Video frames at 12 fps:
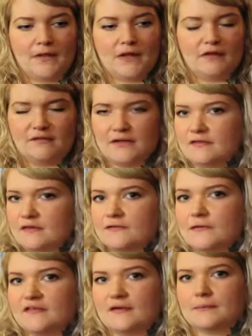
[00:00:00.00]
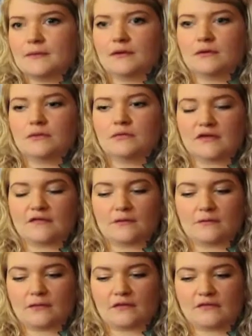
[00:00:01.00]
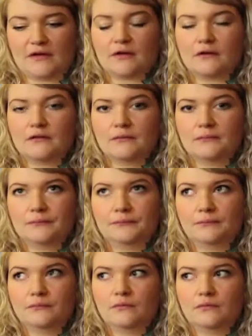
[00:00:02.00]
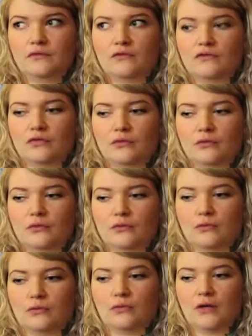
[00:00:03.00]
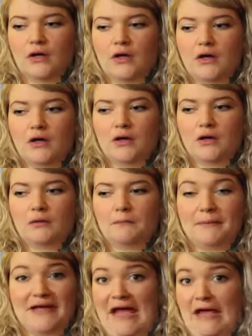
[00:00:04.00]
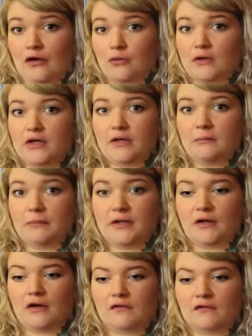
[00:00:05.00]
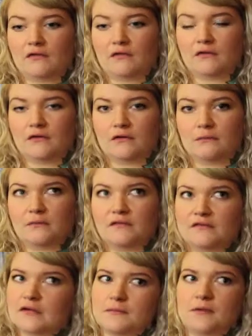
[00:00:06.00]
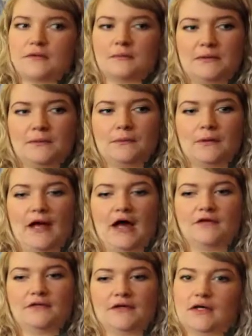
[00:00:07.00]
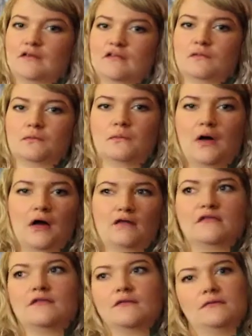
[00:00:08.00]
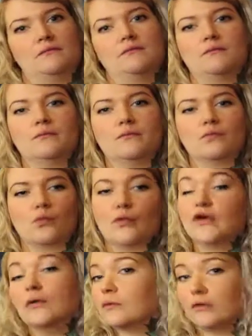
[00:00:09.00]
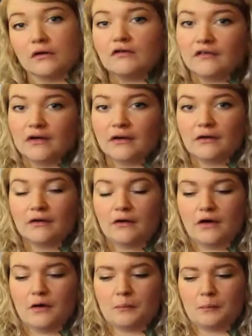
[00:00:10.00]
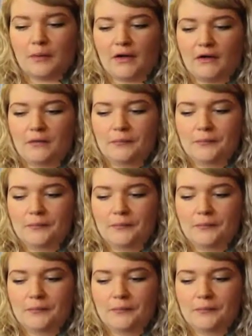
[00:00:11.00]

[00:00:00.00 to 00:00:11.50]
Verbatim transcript: it's easy for somebody who doesn't look sick to be angry because of the stigma that people have against us. We don't look sick, but